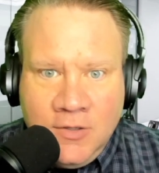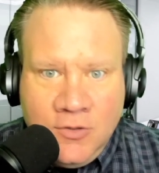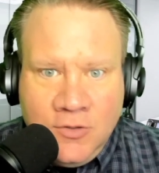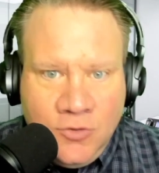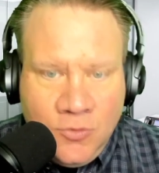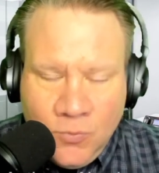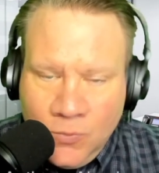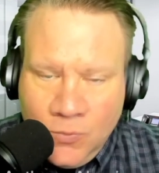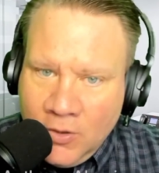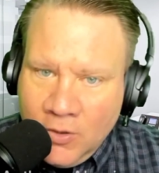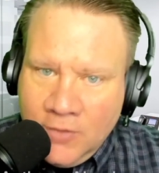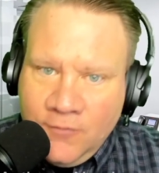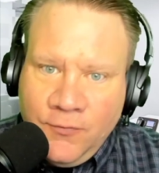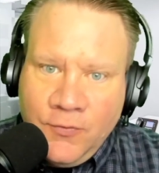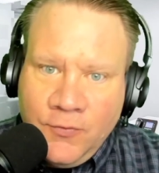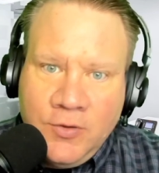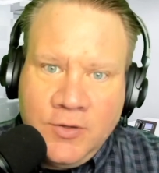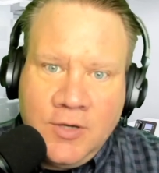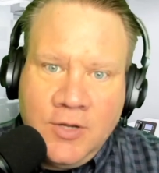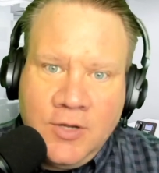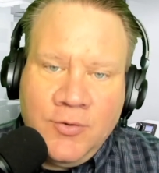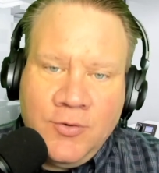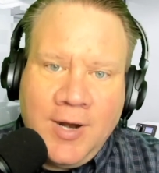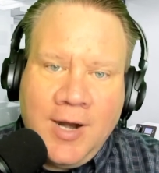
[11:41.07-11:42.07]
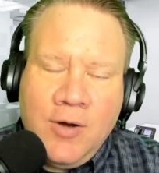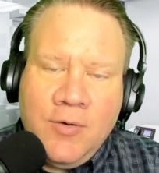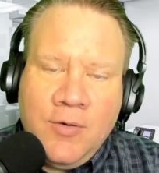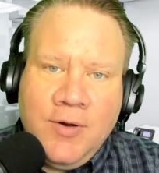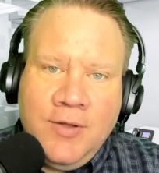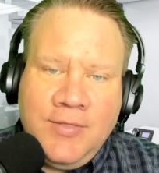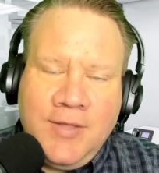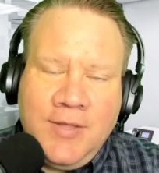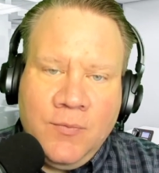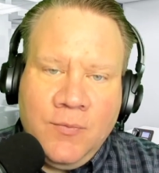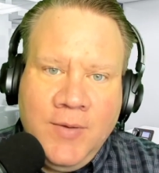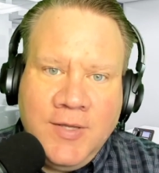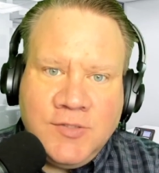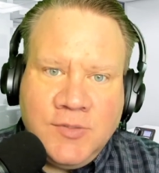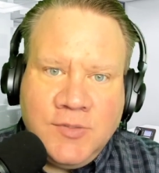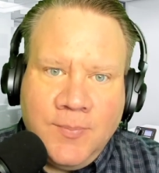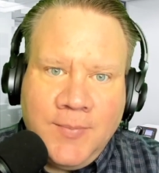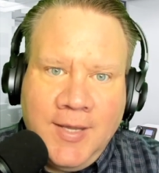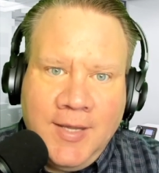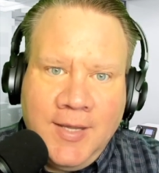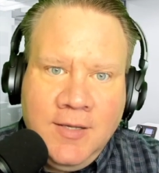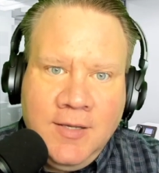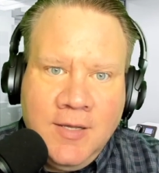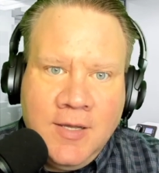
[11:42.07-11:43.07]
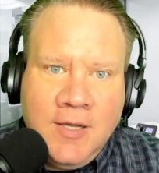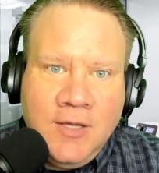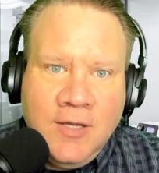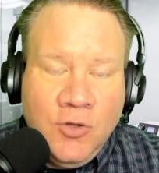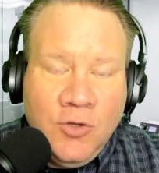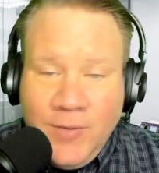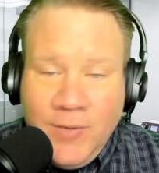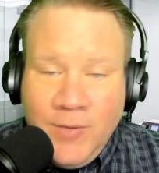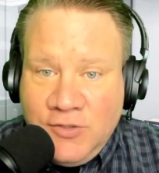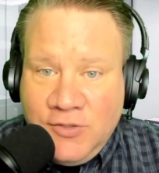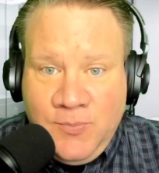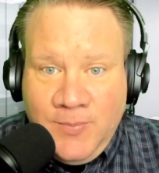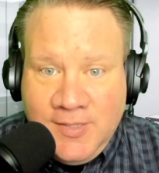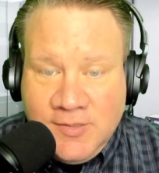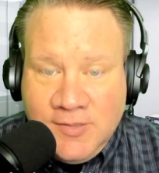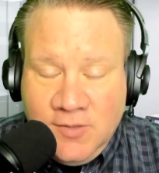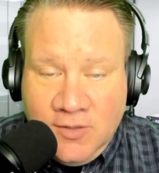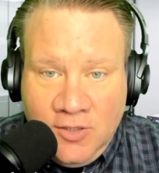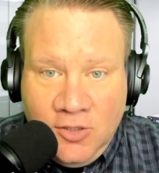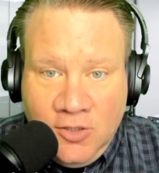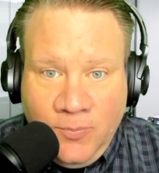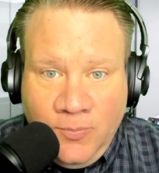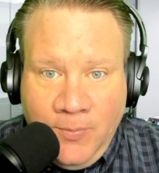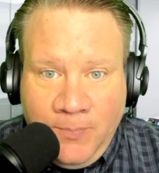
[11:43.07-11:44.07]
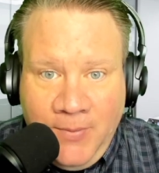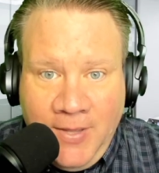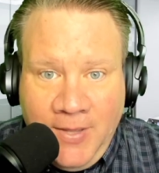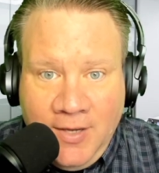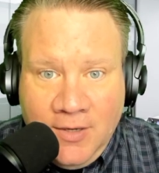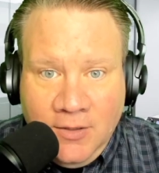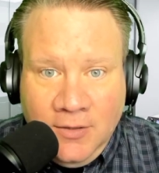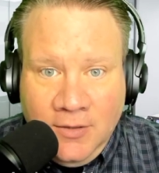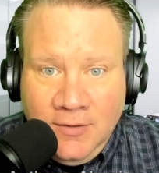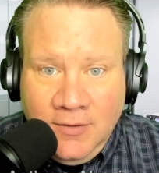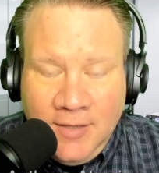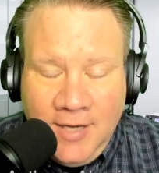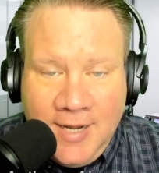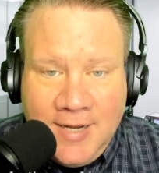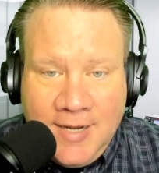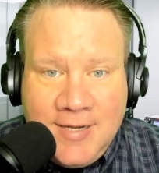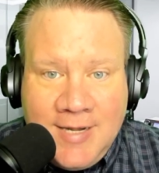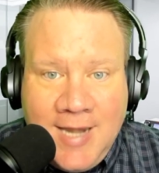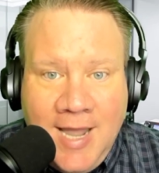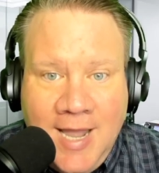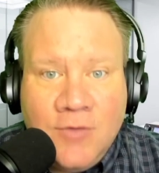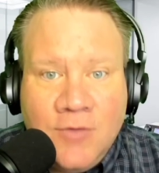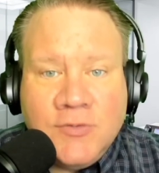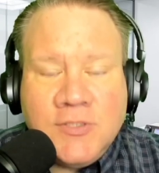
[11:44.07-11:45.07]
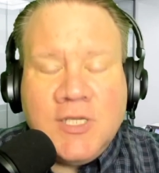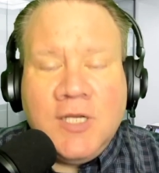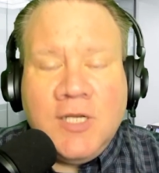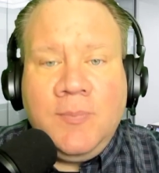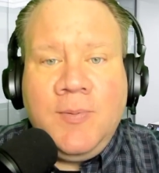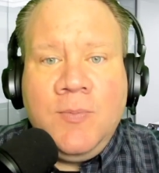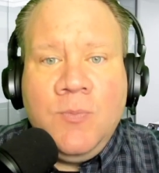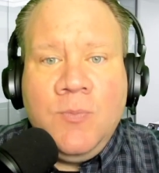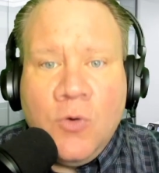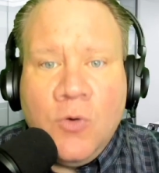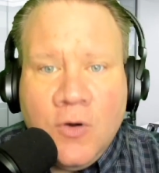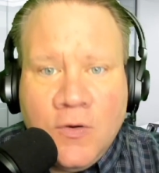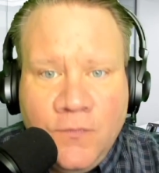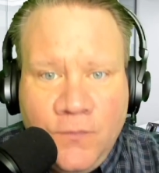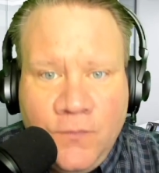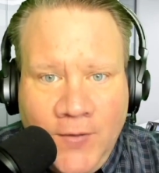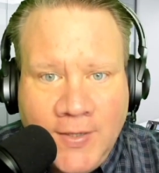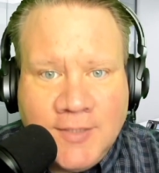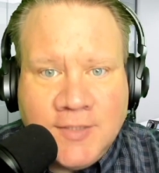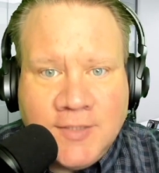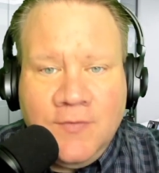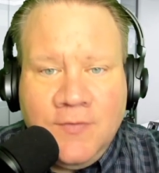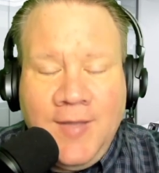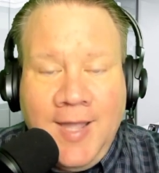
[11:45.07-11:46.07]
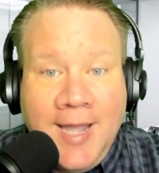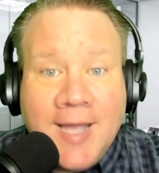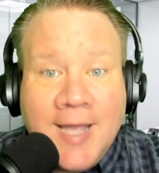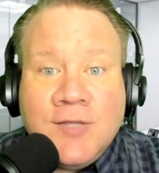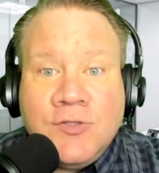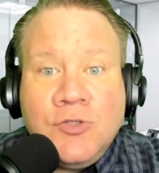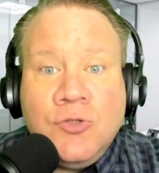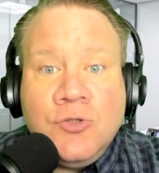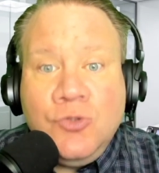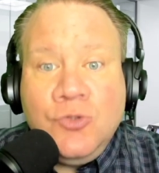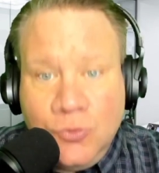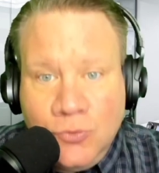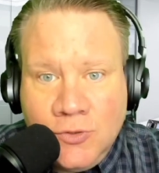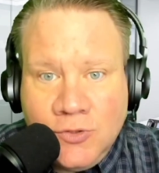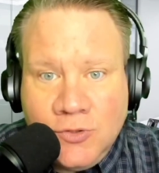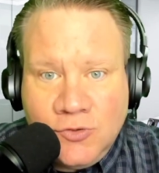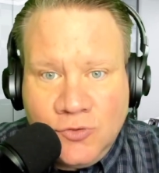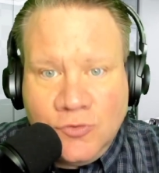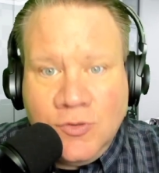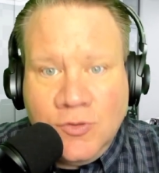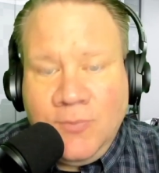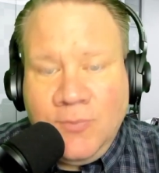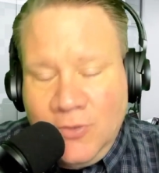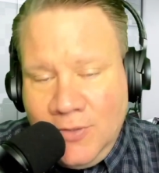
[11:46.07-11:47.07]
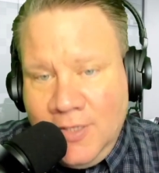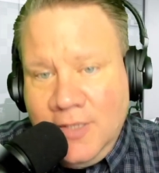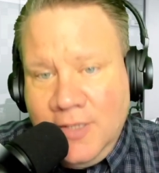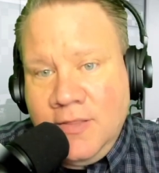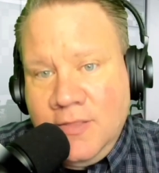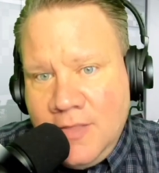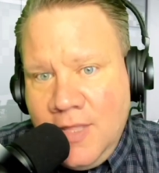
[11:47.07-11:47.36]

You work for another hour on that resume, your resume is a little bit better, and now it's going to be more effective as you do distribute it.